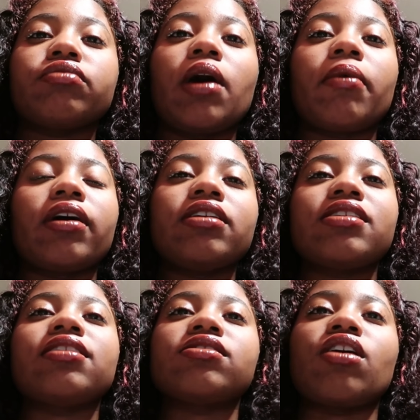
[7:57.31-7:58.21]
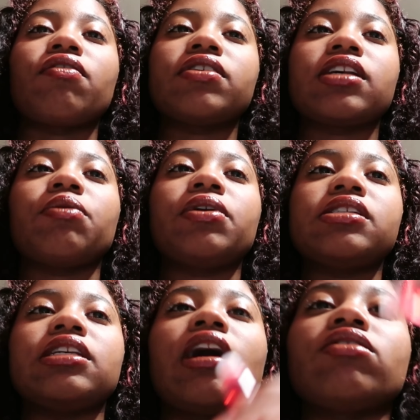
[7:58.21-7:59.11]
I'm not going to take this off because I want
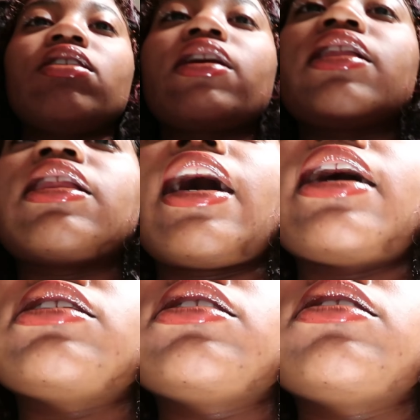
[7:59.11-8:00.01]
to see how long it lasts.